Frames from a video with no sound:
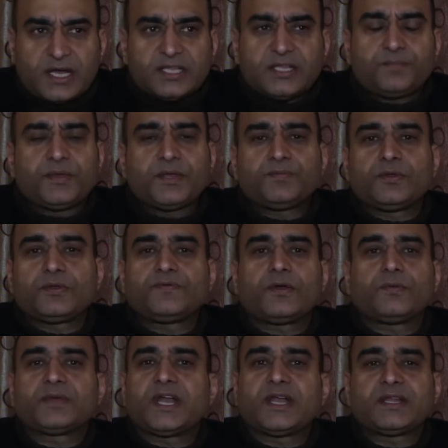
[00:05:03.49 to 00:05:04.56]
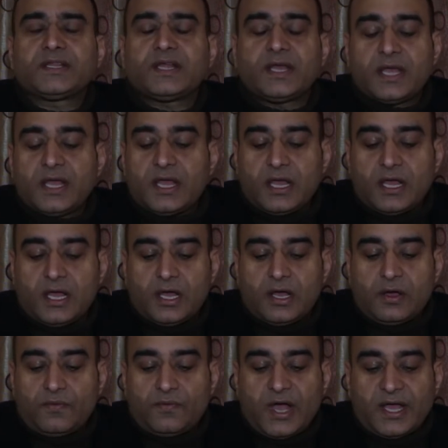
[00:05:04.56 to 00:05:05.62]
other people from getting the
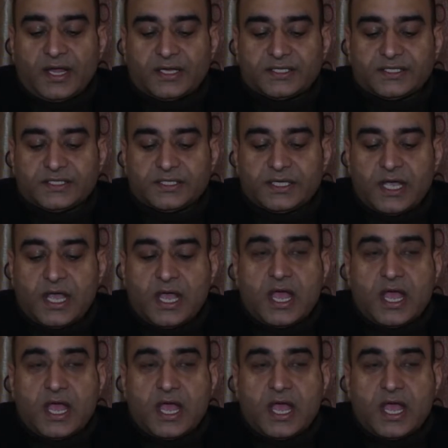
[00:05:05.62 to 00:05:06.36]
virus.